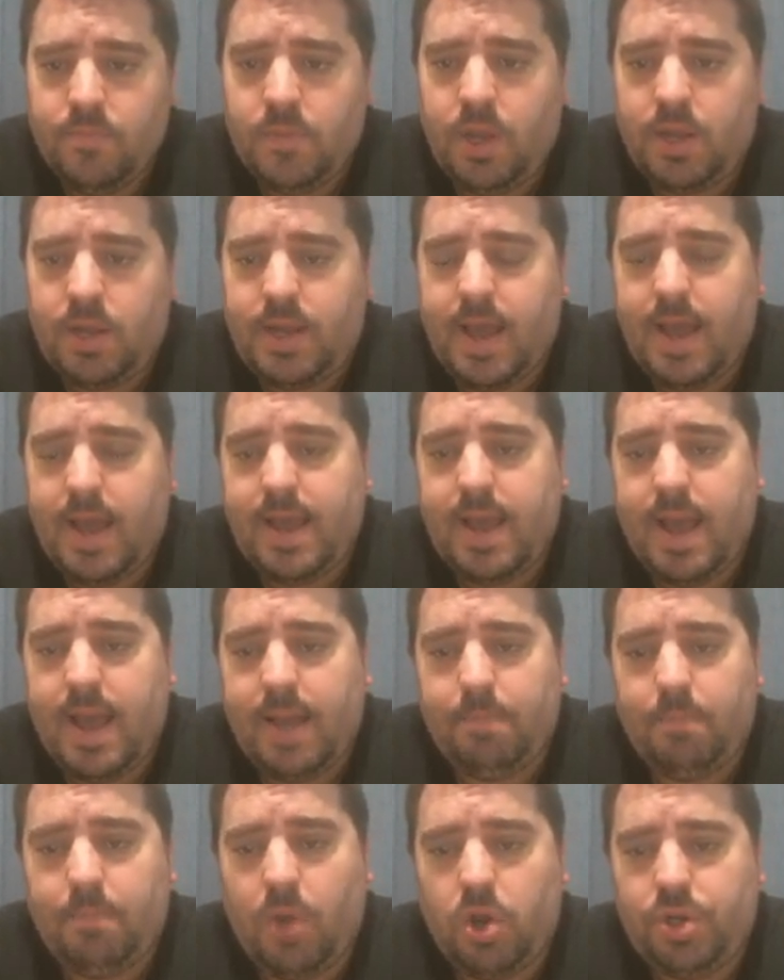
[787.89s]
Okay,
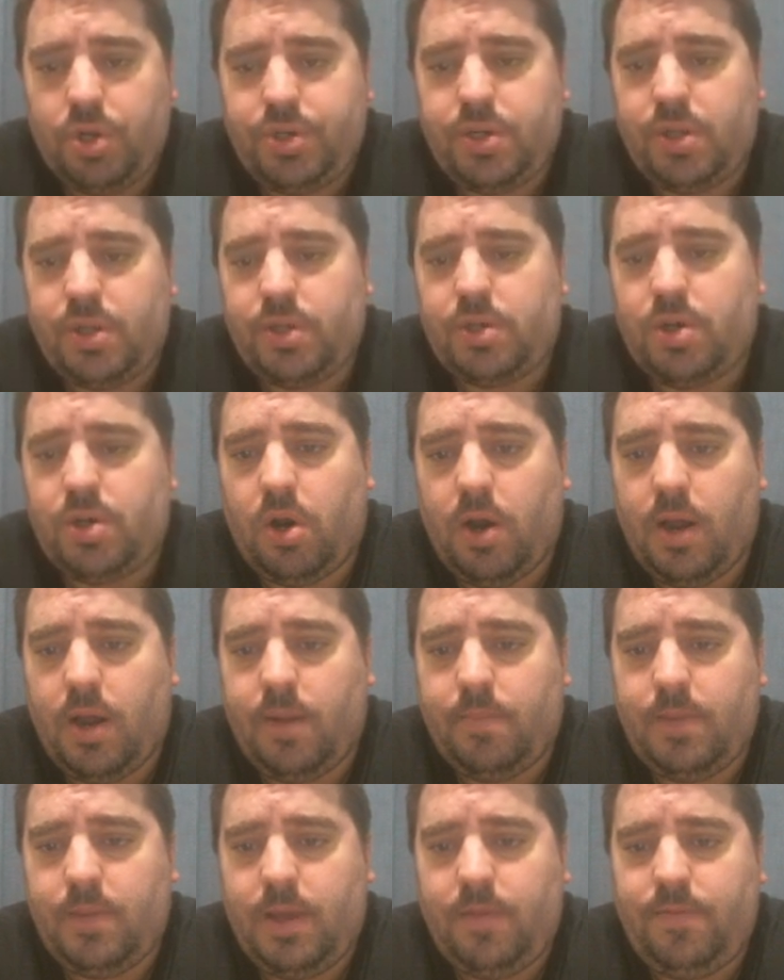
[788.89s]
and most of the
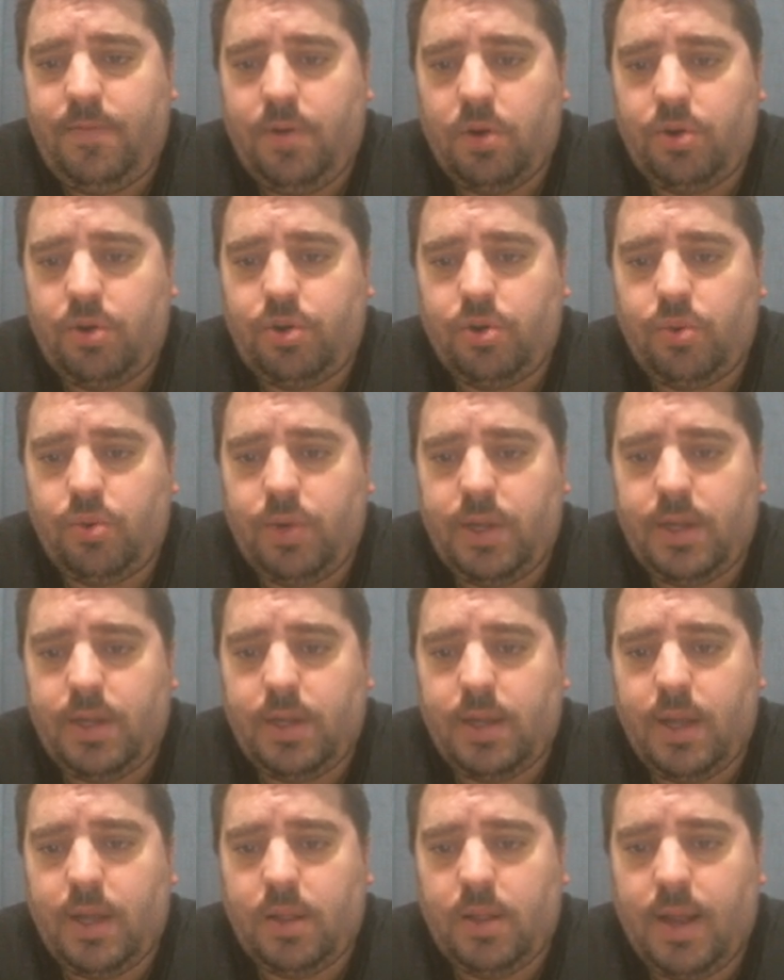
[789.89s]
time, if you're
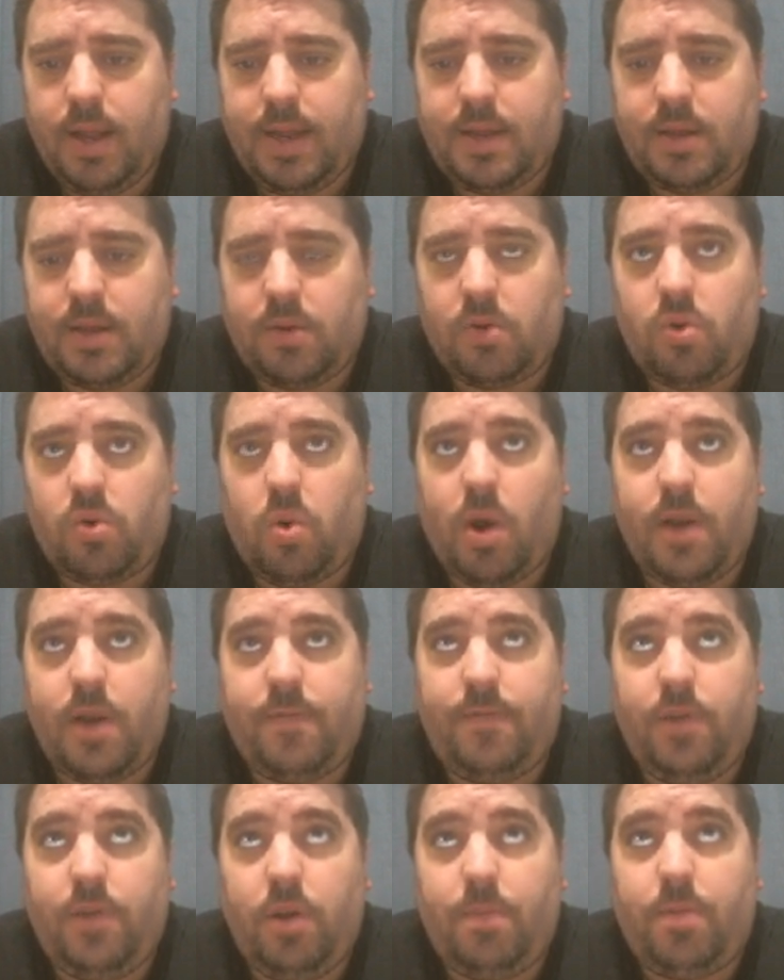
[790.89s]
doing like quite a
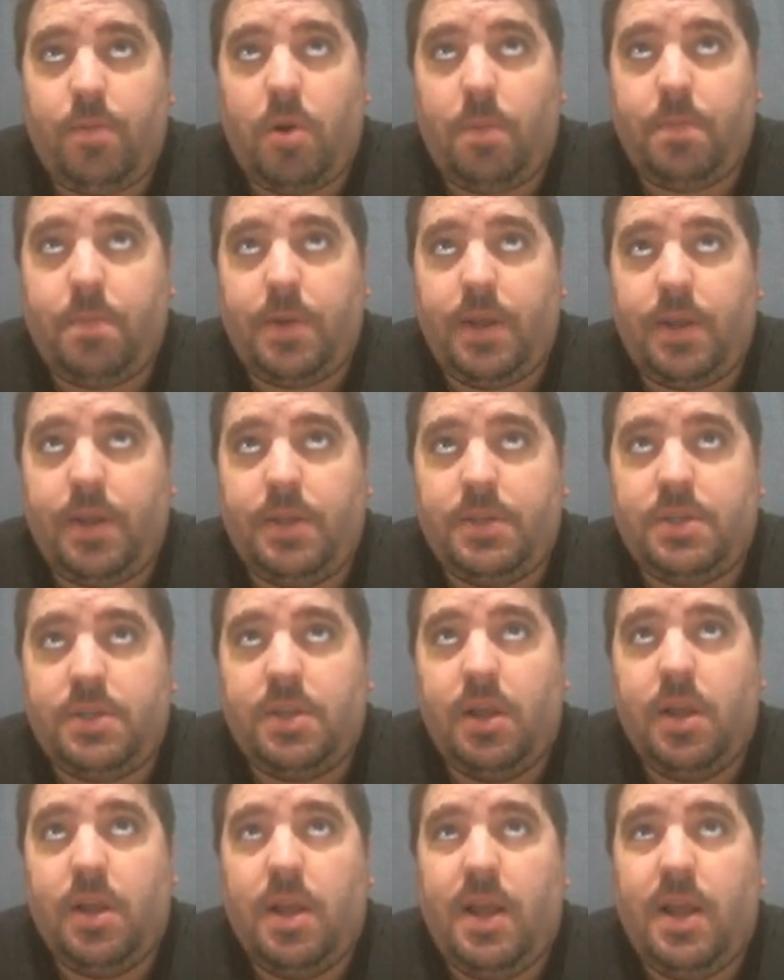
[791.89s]
few properties,